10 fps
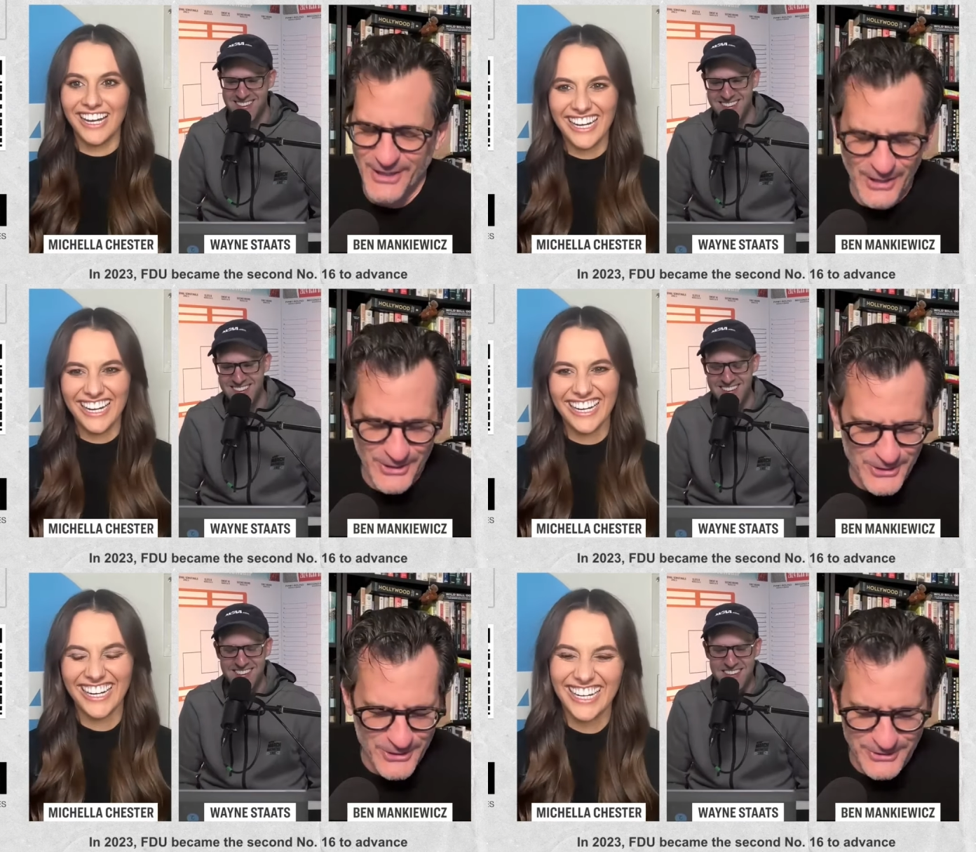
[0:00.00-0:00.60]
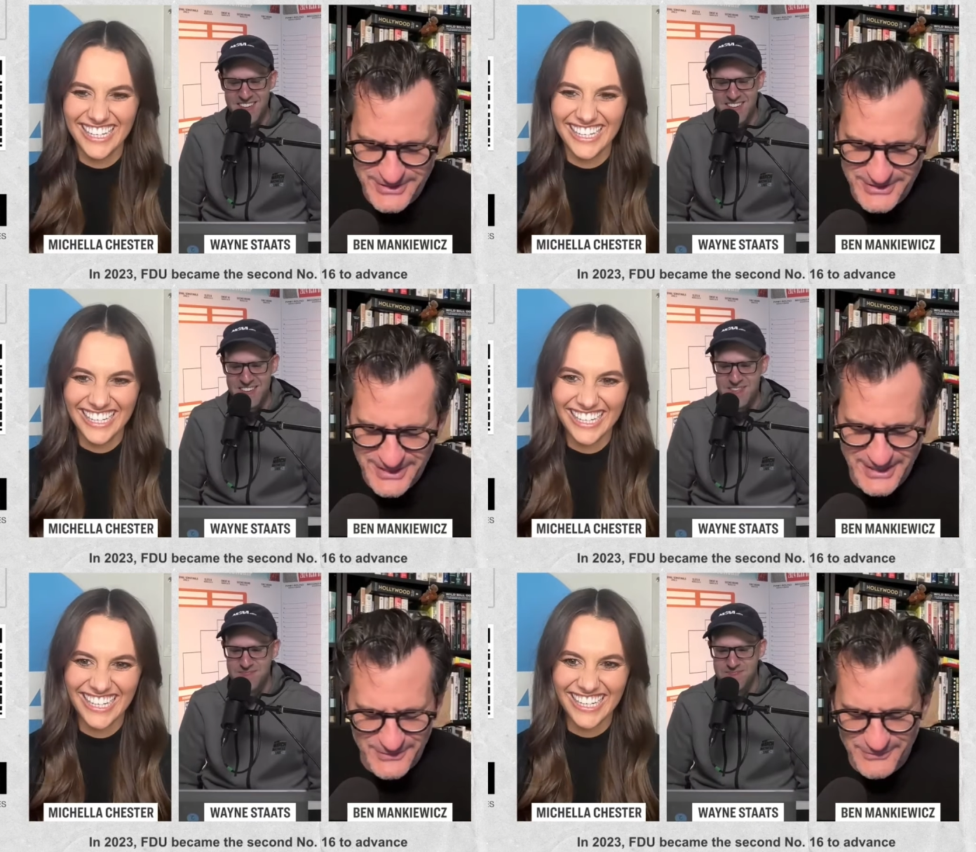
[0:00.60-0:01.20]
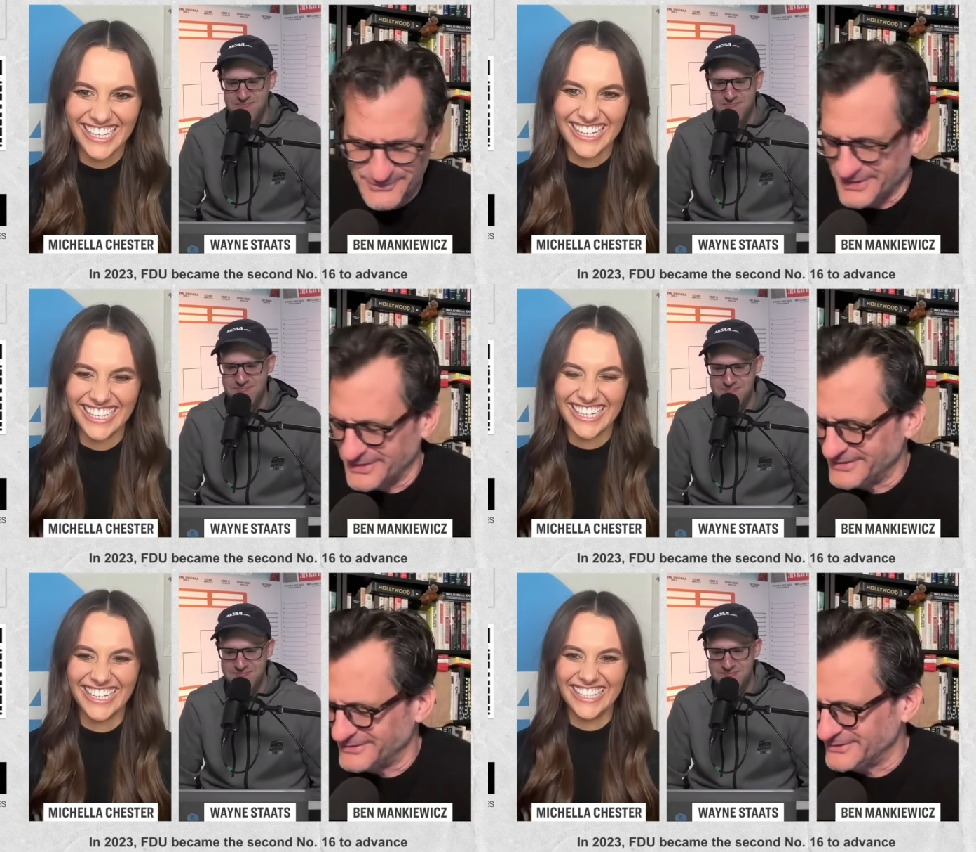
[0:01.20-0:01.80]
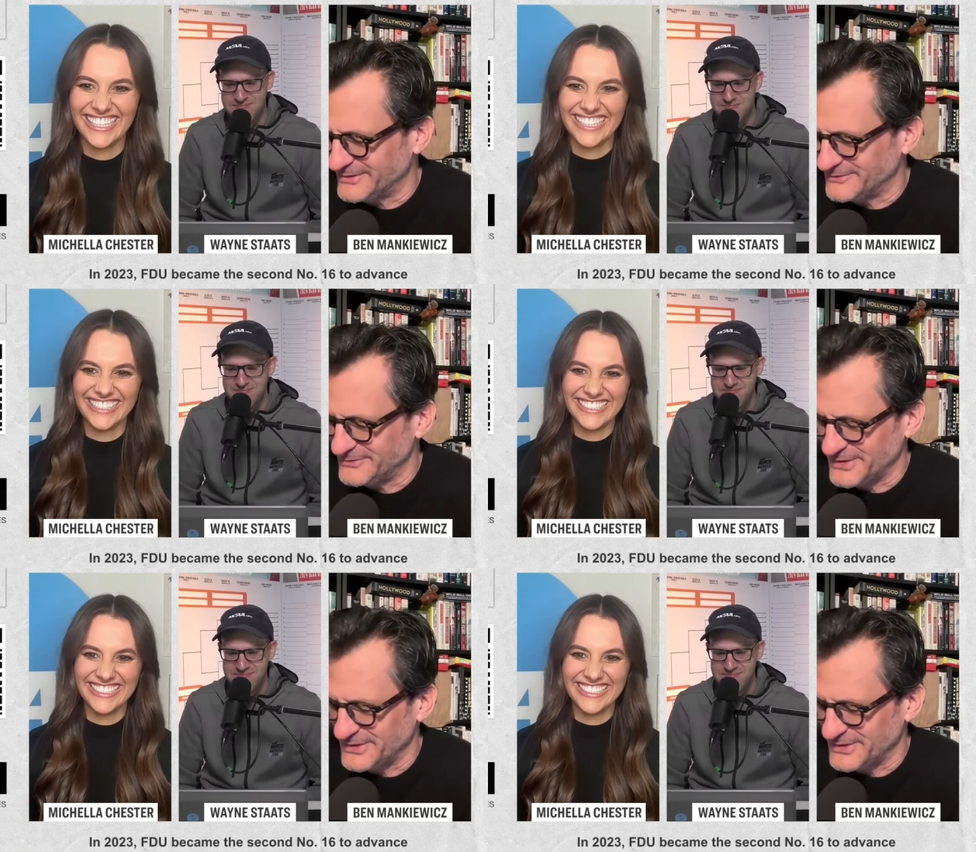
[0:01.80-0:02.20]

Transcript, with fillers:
Speaker 1: unearned sense of uh, uh,